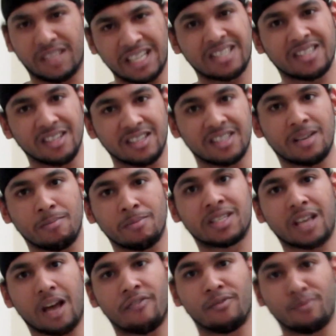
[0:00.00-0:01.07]
distanced
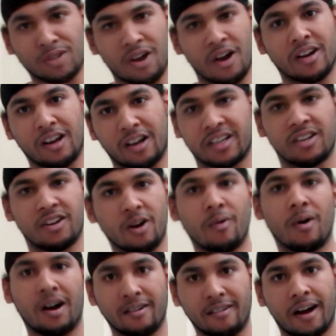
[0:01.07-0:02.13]
himself and was kind of like, you know
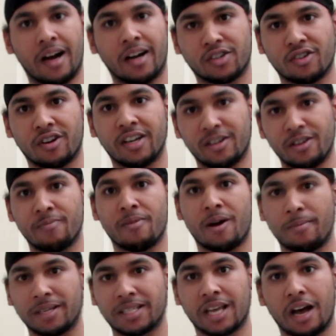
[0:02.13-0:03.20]
what, alright, I'll try and do it
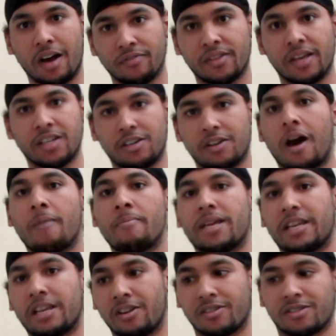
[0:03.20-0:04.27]
by myself then, you know what I
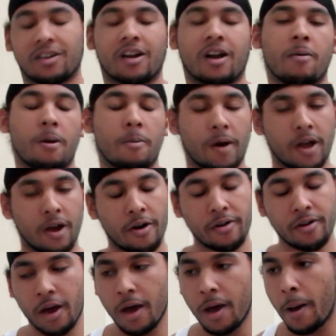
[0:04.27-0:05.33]
mean, it looks like I'm on my
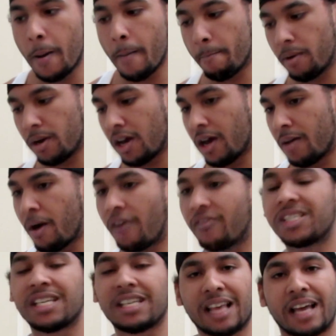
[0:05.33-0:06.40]
own. But
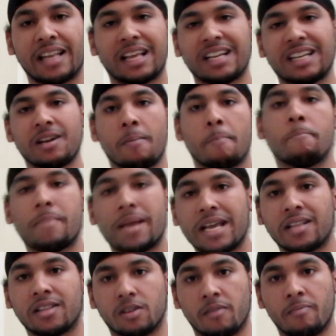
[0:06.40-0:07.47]
obviously they didn't
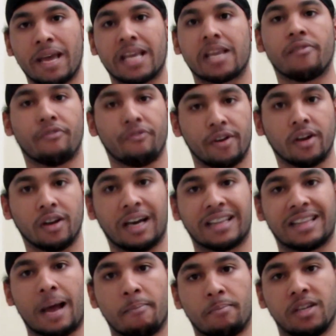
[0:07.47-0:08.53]
mean to make him feel
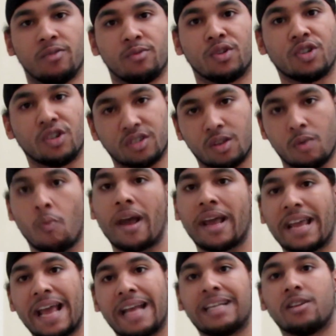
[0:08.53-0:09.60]
like that, but it was just the way
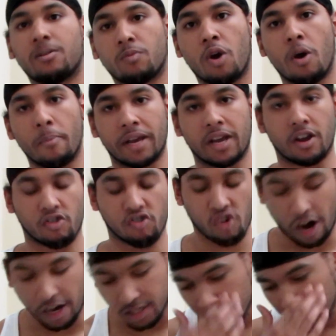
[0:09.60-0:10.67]
it ended up coming
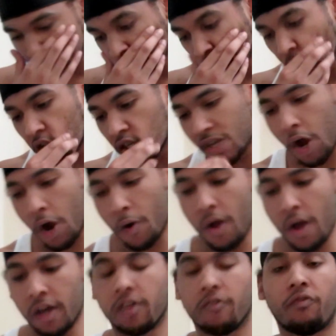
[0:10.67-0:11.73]
across. So,
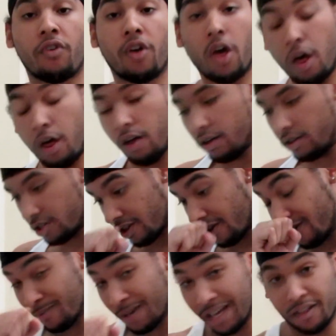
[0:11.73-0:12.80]

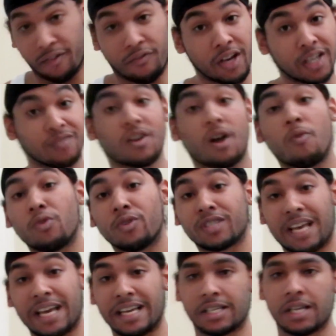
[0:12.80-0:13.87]
excuse me, the first thing I will
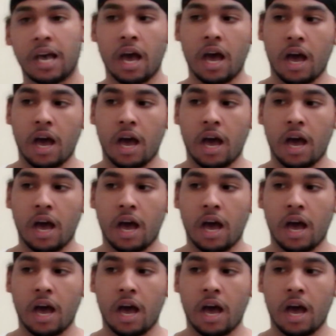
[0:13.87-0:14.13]
say is,